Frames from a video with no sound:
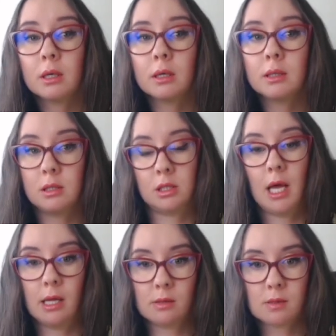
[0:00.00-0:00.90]

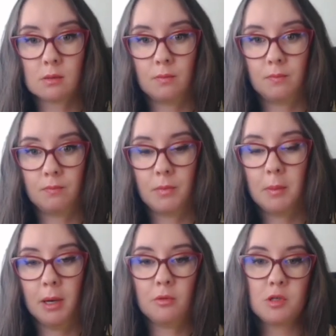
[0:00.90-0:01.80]
details
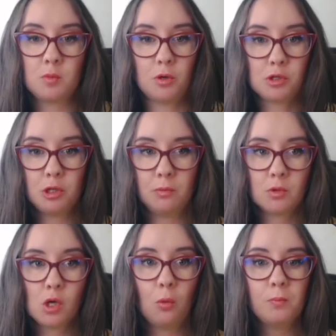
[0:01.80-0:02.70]
about this person.
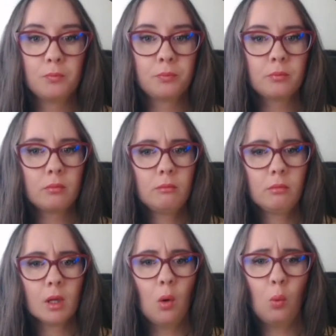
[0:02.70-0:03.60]
So,
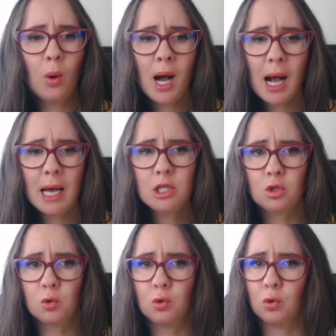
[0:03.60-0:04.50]
why
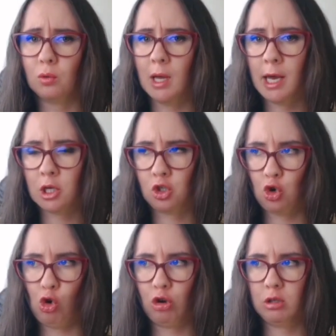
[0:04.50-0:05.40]
do you like
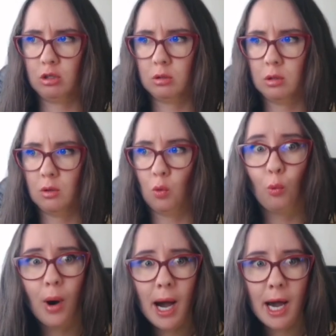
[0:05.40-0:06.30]
chocolate?
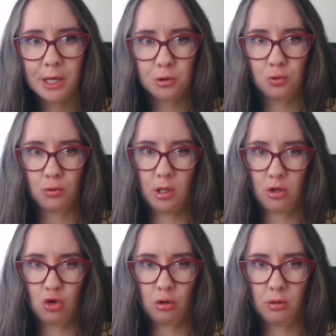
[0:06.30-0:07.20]
Why do you like
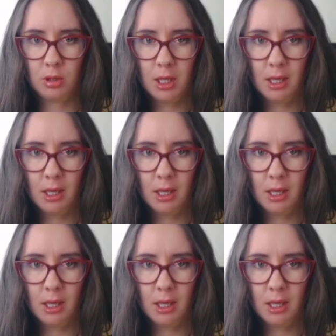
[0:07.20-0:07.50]
chocolate?